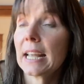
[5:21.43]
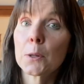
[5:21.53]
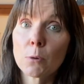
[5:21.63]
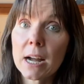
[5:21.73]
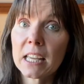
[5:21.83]
In the
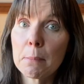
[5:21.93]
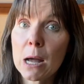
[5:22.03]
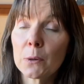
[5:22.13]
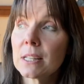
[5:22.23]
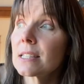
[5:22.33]
Rocky
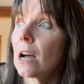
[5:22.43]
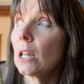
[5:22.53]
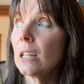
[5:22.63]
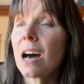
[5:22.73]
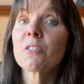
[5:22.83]
Mountains, a
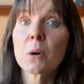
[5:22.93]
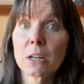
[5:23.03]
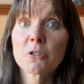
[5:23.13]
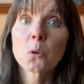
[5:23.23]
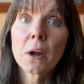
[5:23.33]
lot of what
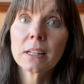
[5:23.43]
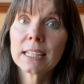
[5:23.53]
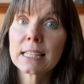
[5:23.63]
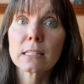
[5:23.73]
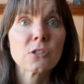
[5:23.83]
our soil
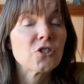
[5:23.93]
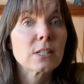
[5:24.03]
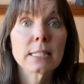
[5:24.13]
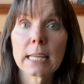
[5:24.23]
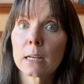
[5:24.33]
is
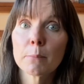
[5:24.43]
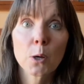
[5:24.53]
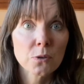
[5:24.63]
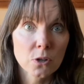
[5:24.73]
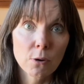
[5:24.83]
just
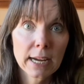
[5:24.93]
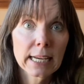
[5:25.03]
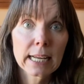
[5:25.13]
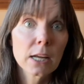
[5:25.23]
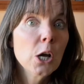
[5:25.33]
decomposed
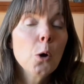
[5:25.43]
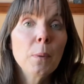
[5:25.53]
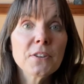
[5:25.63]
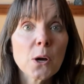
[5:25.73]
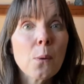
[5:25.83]
granite.
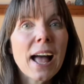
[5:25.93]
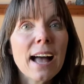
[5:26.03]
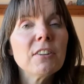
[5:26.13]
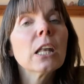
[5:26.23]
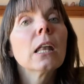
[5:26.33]
We don't
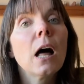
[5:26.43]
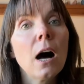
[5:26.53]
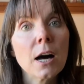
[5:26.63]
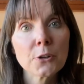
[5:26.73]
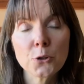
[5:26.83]
have a
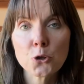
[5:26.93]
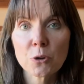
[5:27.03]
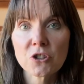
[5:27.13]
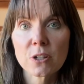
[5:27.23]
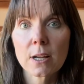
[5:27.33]
lot of
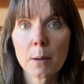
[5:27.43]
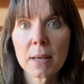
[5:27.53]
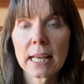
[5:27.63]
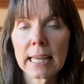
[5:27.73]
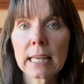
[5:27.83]
nutrition
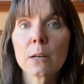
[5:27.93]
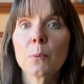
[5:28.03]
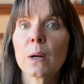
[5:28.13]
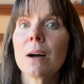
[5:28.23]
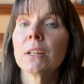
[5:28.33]
coming in.
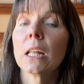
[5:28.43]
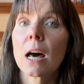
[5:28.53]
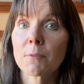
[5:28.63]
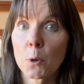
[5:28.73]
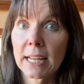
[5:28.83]
We don't have a
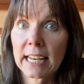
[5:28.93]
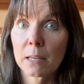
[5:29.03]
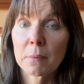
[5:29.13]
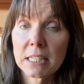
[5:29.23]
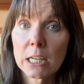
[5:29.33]
lot of
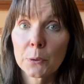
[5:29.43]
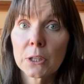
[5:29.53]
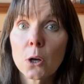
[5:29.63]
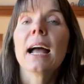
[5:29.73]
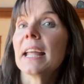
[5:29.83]
organic
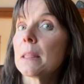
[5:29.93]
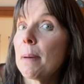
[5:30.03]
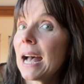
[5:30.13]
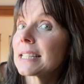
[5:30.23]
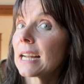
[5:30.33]
material. In the
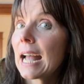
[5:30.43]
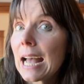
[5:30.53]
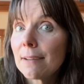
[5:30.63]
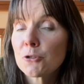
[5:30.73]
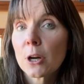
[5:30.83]
past, I
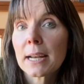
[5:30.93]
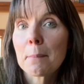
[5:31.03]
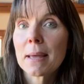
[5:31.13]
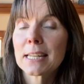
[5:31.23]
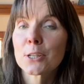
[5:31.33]
have tried
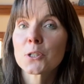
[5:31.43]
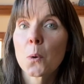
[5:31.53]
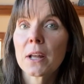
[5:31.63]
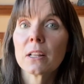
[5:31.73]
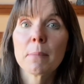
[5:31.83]
amending
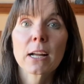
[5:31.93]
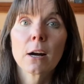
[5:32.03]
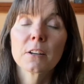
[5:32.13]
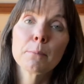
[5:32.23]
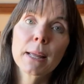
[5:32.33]
soil in my
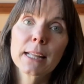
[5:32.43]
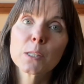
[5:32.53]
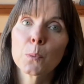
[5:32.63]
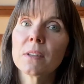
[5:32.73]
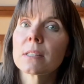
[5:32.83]
garden
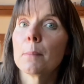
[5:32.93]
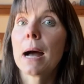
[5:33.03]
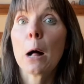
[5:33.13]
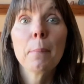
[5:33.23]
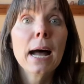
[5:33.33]
beds with some
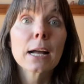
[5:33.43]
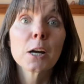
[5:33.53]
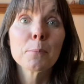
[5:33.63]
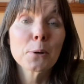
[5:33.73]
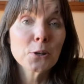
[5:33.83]
alpaca
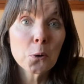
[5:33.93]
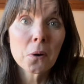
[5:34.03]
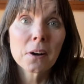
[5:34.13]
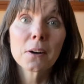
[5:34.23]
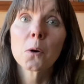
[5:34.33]

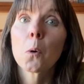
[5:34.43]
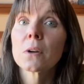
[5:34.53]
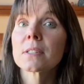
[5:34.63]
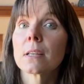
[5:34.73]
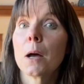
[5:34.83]
manure or
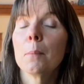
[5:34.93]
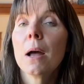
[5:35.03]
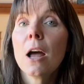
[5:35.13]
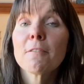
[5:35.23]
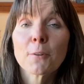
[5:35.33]
some
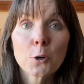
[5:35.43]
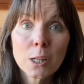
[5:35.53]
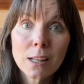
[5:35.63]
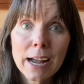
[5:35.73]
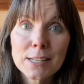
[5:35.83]

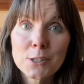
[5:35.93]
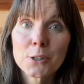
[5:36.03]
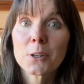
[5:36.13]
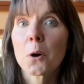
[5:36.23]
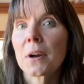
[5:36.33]

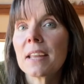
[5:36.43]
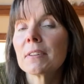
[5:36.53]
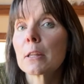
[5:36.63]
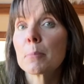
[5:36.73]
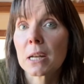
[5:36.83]
fertilizer or even a
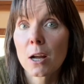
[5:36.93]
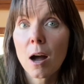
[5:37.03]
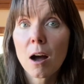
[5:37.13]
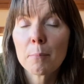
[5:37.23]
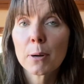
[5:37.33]
little bit of
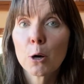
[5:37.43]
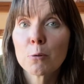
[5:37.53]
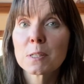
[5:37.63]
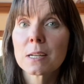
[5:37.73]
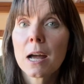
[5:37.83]

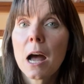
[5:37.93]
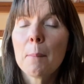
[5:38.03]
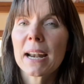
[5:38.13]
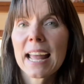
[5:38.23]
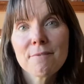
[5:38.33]
compost,
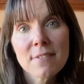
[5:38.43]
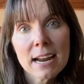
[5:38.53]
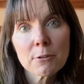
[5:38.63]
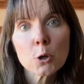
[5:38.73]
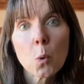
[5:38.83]
but I had
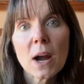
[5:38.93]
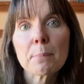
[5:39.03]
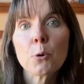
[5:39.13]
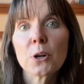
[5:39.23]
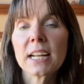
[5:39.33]
never
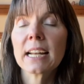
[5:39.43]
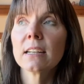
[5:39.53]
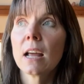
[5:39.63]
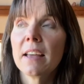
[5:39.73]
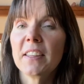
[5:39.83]
quite put
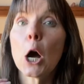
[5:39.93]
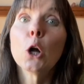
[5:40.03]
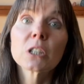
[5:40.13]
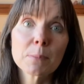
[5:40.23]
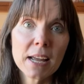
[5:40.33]
in the
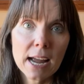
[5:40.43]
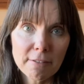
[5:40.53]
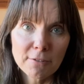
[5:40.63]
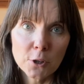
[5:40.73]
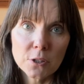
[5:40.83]
ultimate
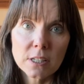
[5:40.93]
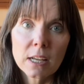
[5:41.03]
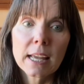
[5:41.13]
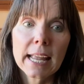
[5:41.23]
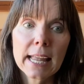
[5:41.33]
effort
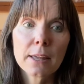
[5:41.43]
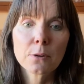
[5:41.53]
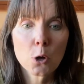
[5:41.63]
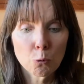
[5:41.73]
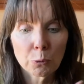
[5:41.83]

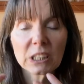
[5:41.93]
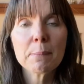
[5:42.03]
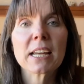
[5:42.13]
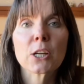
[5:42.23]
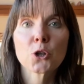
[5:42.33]
in really
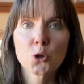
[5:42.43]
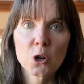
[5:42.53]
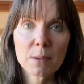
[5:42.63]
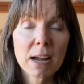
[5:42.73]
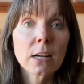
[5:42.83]
making
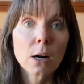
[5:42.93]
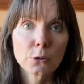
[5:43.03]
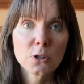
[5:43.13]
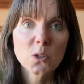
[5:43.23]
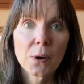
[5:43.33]
sure that my
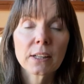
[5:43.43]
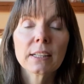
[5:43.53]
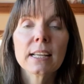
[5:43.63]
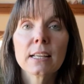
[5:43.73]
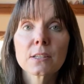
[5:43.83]
garden soil
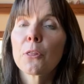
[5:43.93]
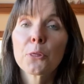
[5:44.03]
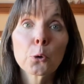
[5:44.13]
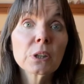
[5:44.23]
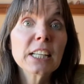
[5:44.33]
is
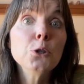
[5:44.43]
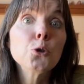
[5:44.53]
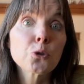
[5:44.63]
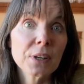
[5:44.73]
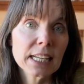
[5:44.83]
thoroughly
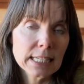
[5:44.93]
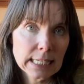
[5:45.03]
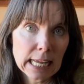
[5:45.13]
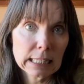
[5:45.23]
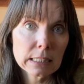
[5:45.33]
nutrient
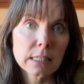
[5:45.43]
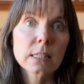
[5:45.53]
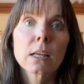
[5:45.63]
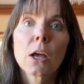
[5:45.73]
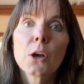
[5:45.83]
dense.